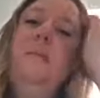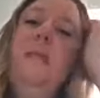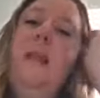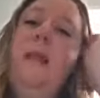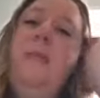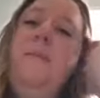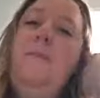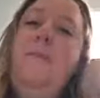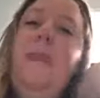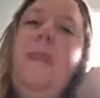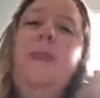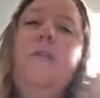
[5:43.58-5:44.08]

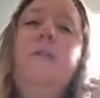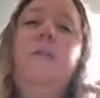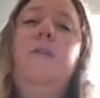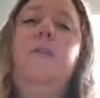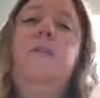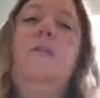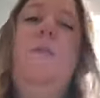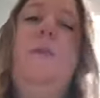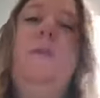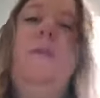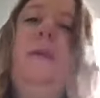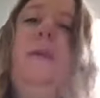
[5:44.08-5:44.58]
A man or
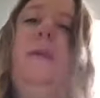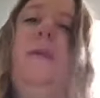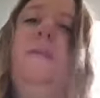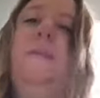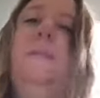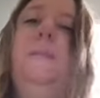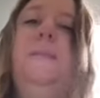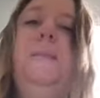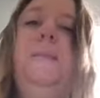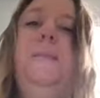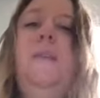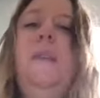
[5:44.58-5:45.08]
a woman
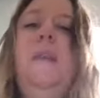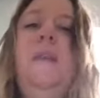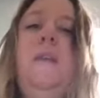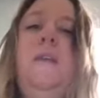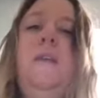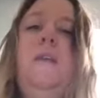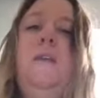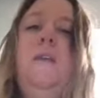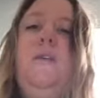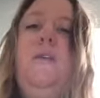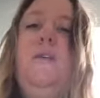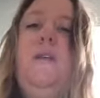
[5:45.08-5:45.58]

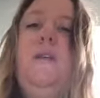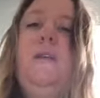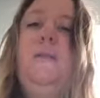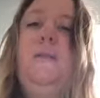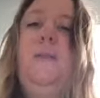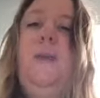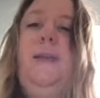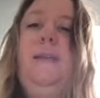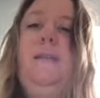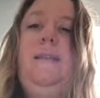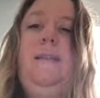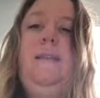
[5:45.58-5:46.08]
who has
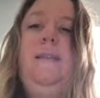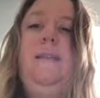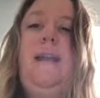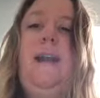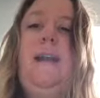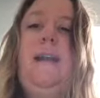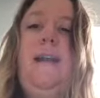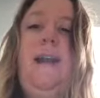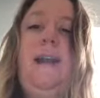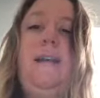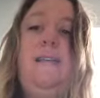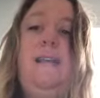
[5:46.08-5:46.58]
peace
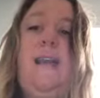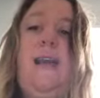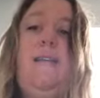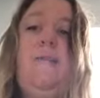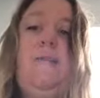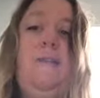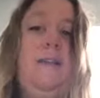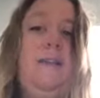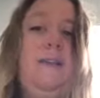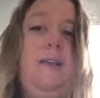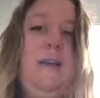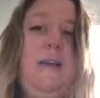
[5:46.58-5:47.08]
inside has
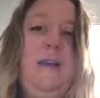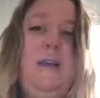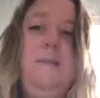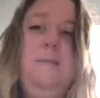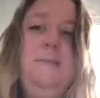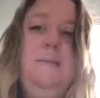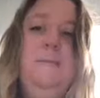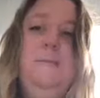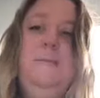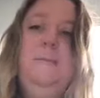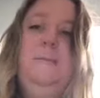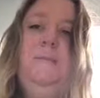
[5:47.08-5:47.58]
everything.
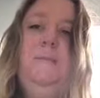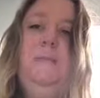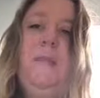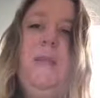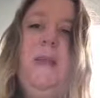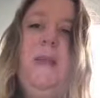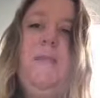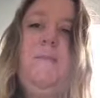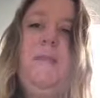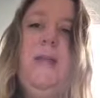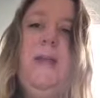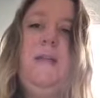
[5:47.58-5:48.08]

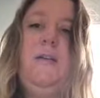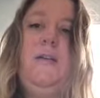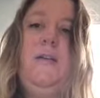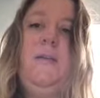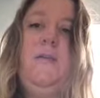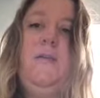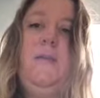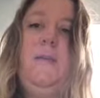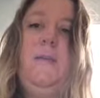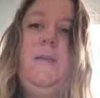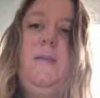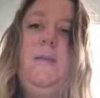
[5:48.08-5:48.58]
A man or
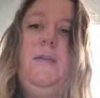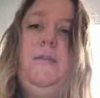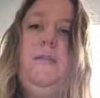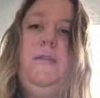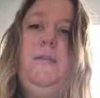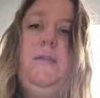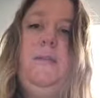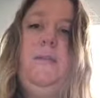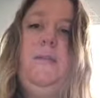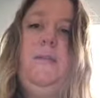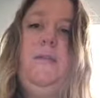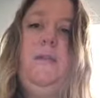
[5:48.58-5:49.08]
a woman who
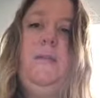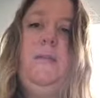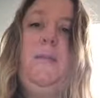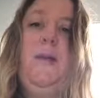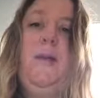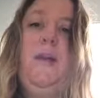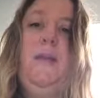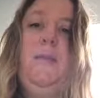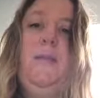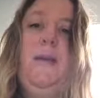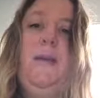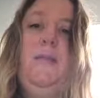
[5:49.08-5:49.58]
is pulled
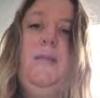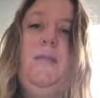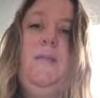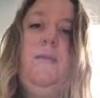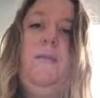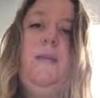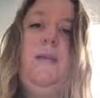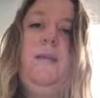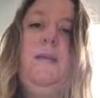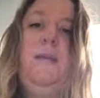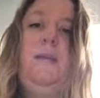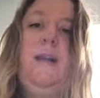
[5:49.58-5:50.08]
apart by the
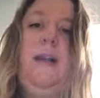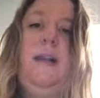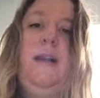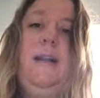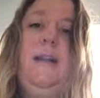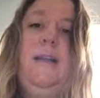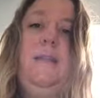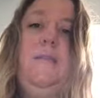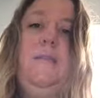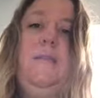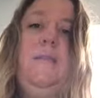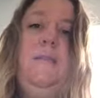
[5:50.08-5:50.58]
war inside
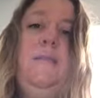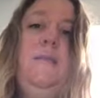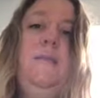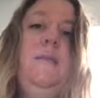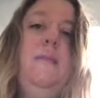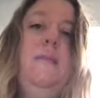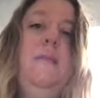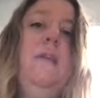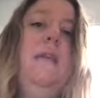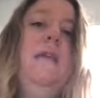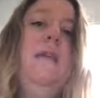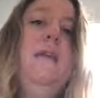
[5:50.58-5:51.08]
him
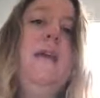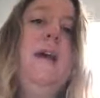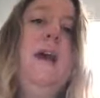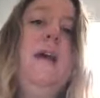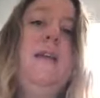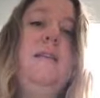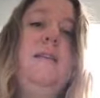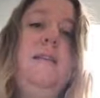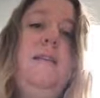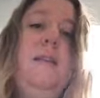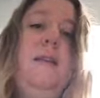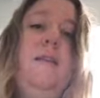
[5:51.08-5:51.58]

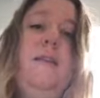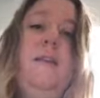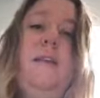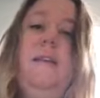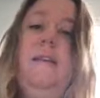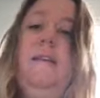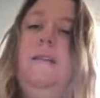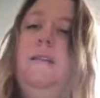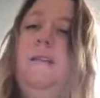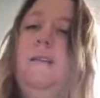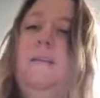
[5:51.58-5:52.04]
has nothing.